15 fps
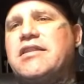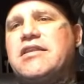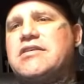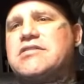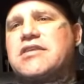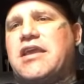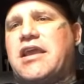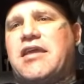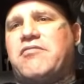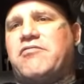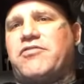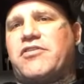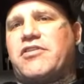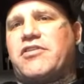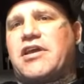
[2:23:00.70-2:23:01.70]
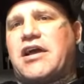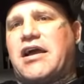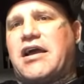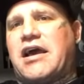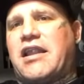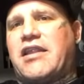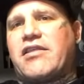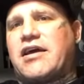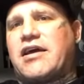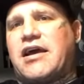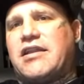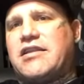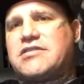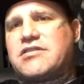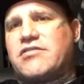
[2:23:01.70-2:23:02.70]
in this game for out of the
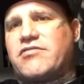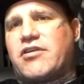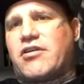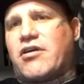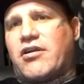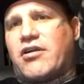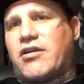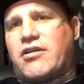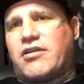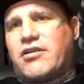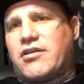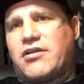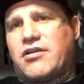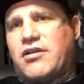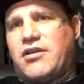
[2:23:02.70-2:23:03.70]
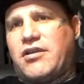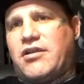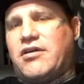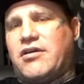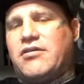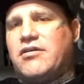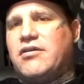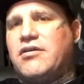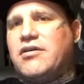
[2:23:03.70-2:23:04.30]
kindness of their heart. You know,